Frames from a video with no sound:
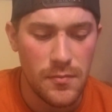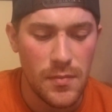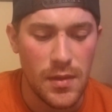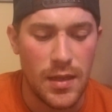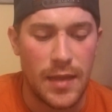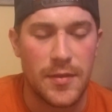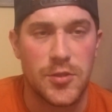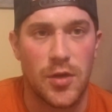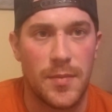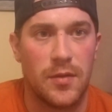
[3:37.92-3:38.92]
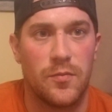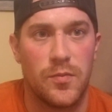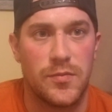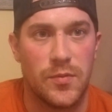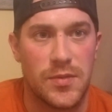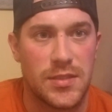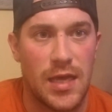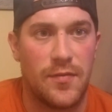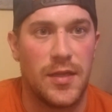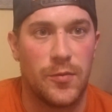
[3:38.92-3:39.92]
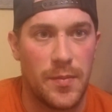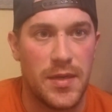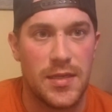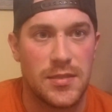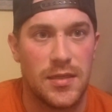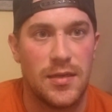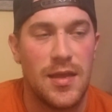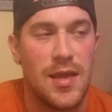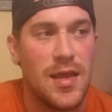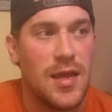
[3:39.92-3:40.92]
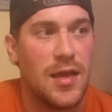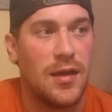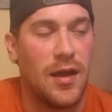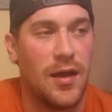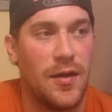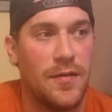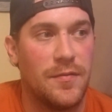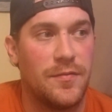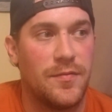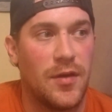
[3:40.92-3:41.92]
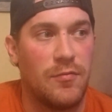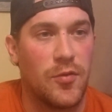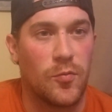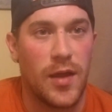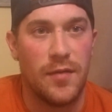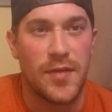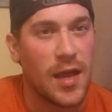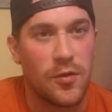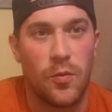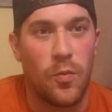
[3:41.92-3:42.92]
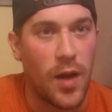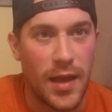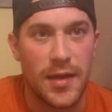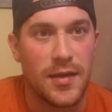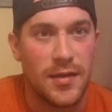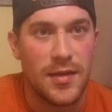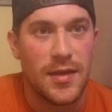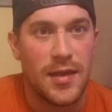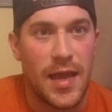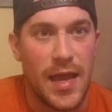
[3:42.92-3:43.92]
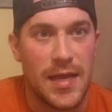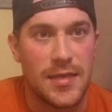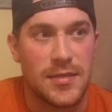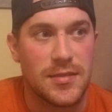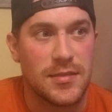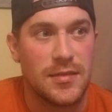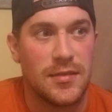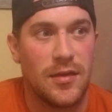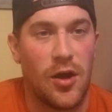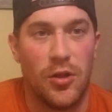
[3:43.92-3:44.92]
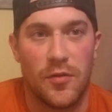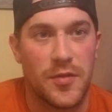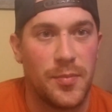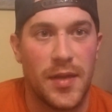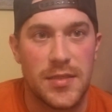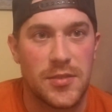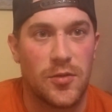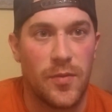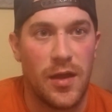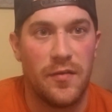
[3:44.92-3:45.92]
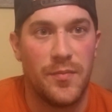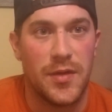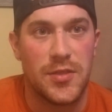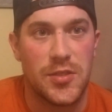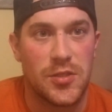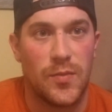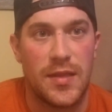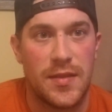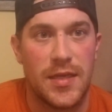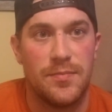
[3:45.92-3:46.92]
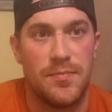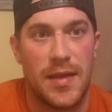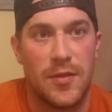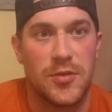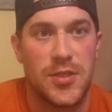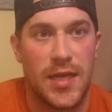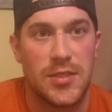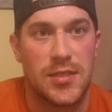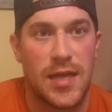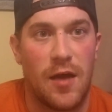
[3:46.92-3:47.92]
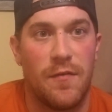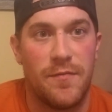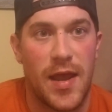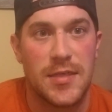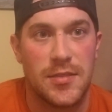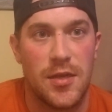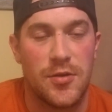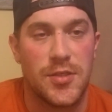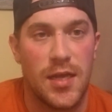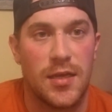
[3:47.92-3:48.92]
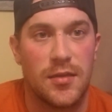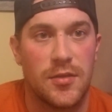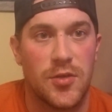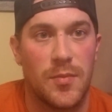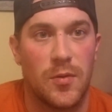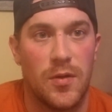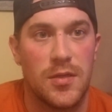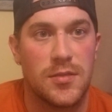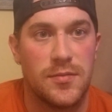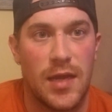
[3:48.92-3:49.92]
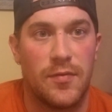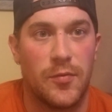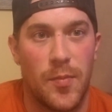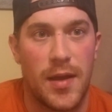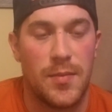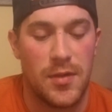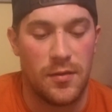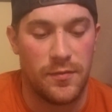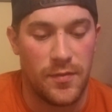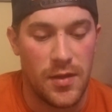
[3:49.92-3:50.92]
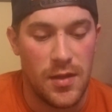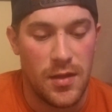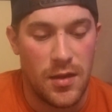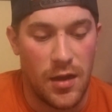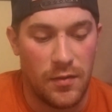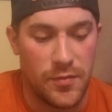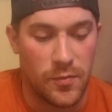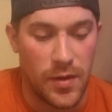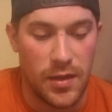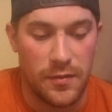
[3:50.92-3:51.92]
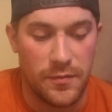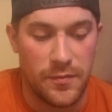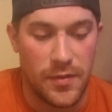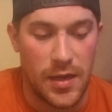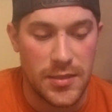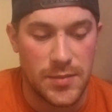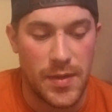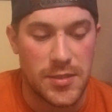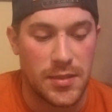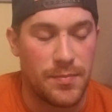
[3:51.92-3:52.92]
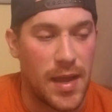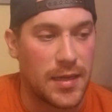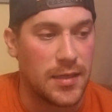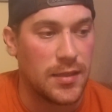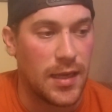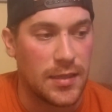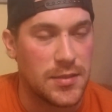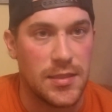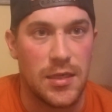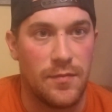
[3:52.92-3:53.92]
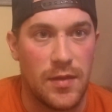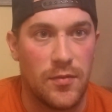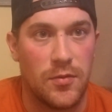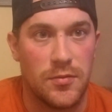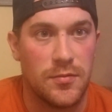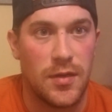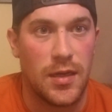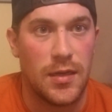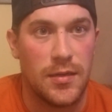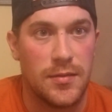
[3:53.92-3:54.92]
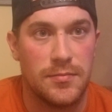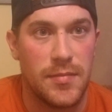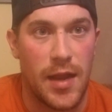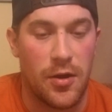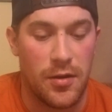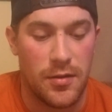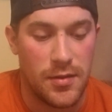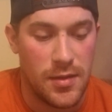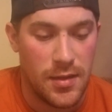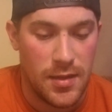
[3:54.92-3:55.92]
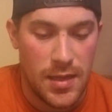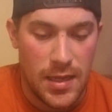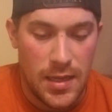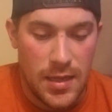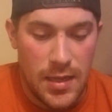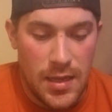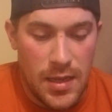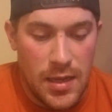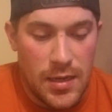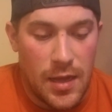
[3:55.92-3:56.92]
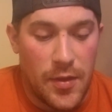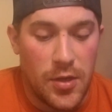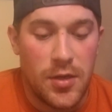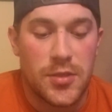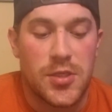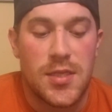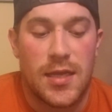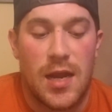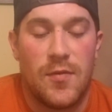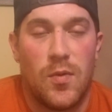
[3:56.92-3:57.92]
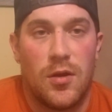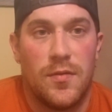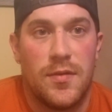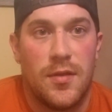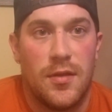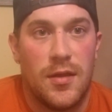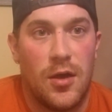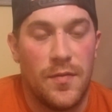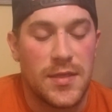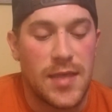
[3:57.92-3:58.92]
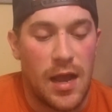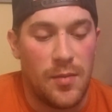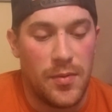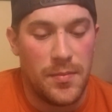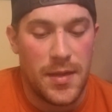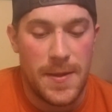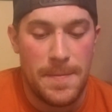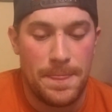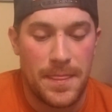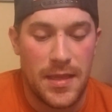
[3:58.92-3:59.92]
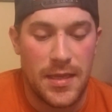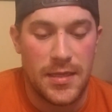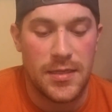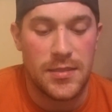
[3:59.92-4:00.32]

And the drumming was definitely reminiscent of the Rev, not quite as all over the place as the Rev, but just the way that they made their changes and how fast and energetic the drumming was definitely reminded me of the Rev, especially back in like City of Evil era. Now the hook, just like everyone on this album, is